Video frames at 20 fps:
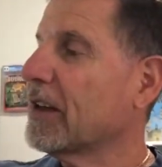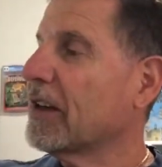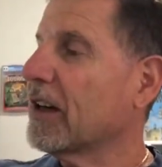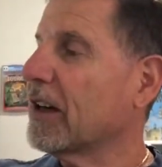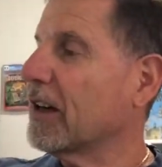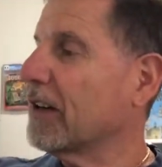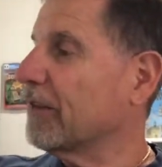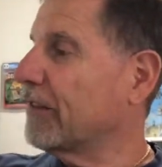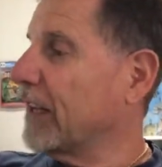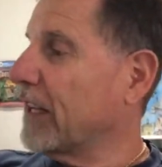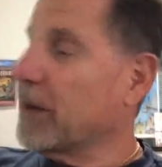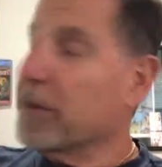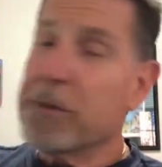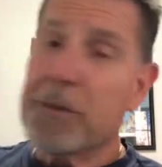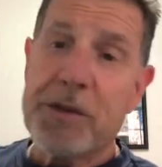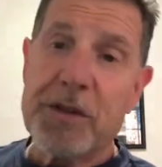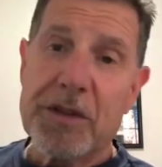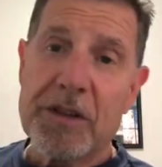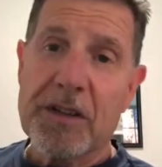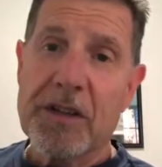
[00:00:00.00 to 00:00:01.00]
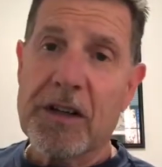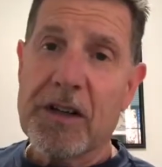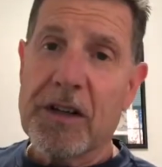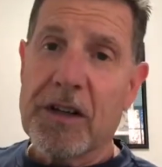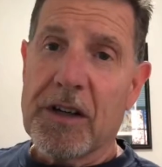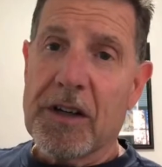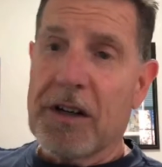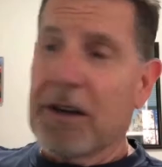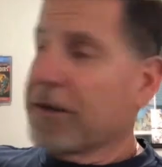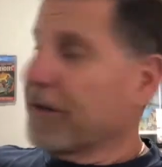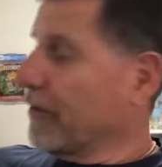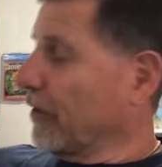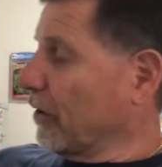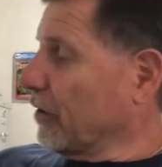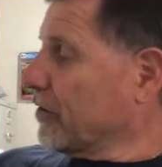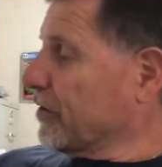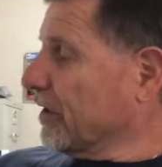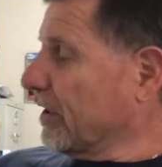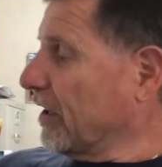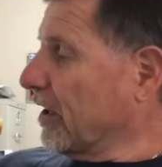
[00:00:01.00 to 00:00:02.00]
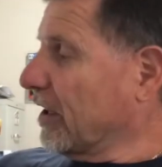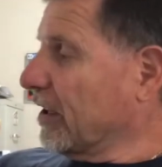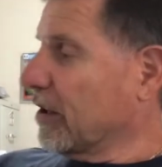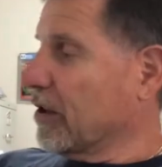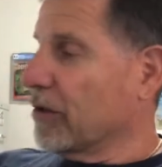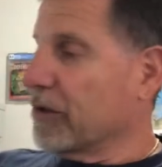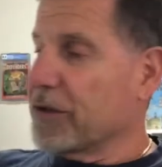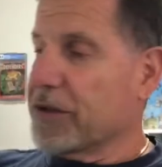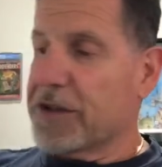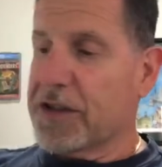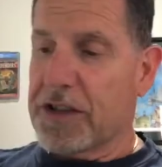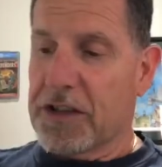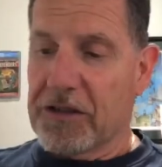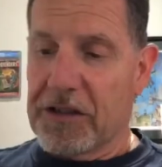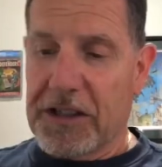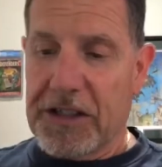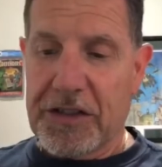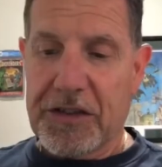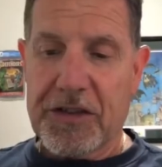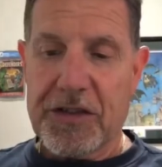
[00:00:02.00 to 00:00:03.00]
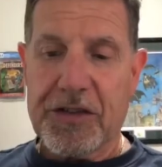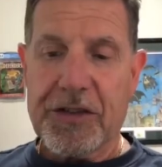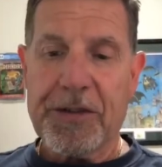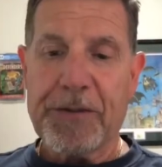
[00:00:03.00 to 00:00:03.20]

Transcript: Venom's first and ongoing series.